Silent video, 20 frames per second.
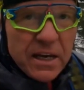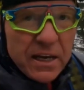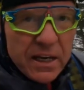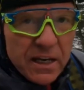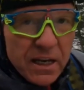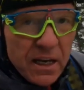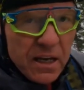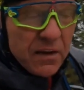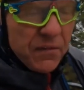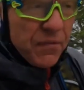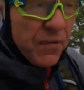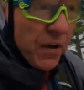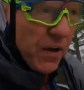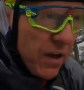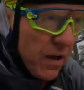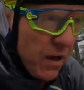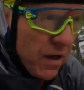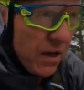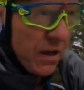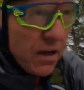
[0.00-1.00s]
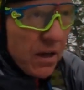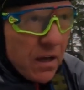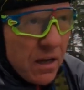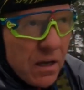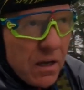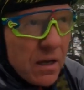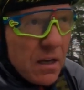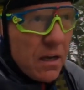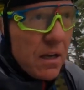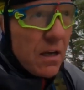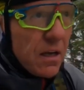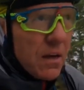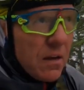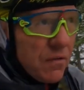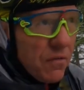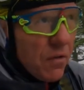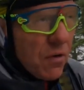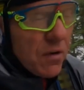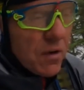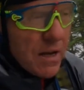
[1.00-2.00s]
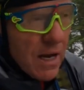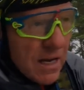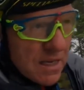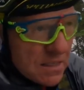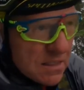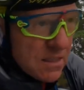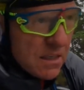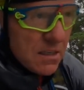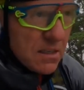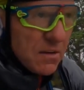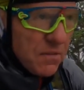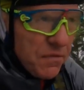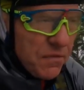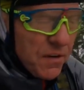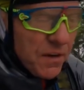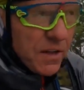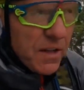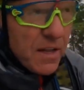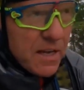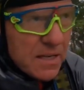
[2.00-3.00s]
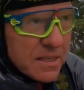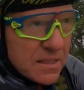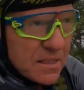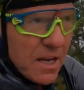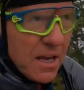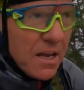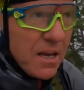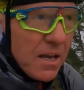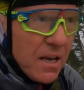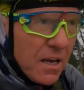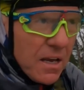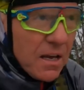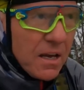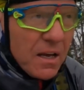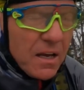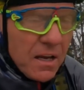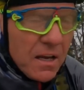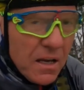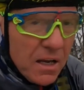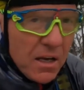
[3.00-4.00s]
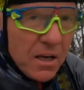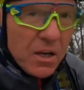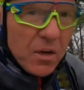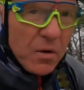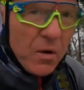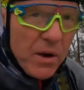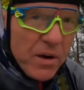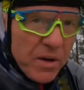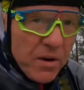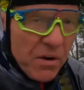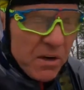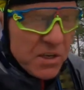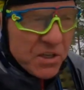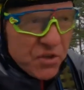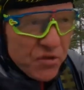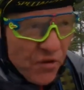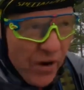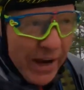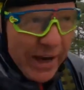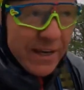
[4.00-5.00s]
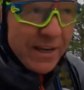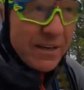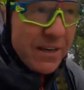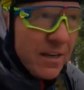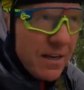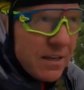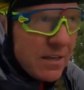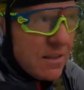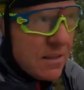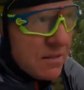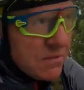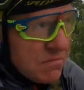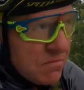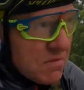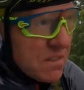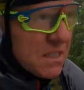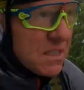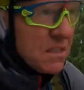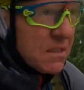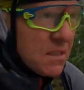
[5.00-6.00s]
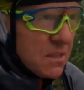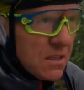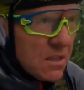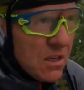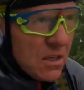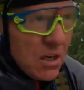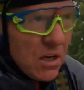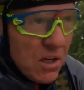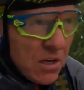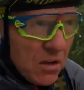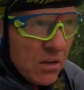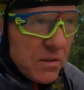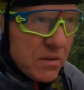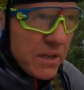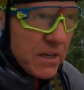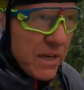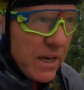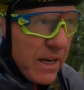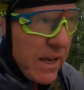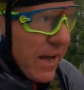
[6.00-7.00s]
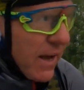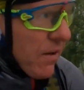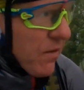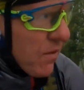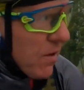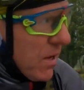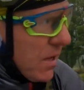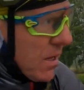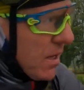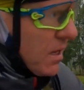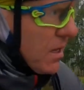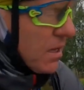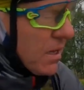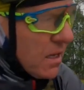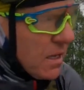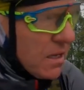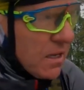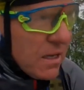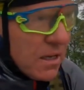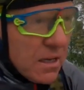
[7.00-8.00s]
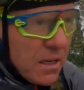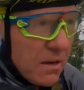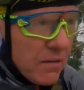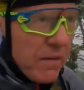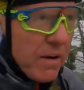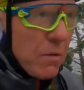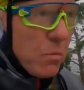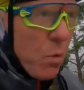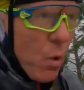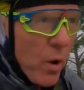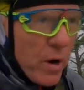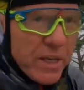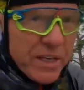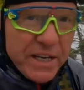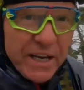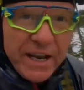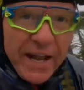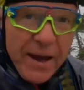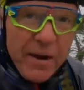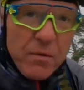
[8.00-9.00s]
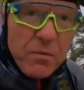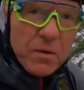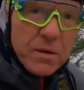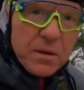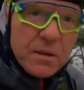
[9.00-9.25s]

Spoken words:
you leave Fort Augustus and follow this quite nice track along the canal, a wide canal.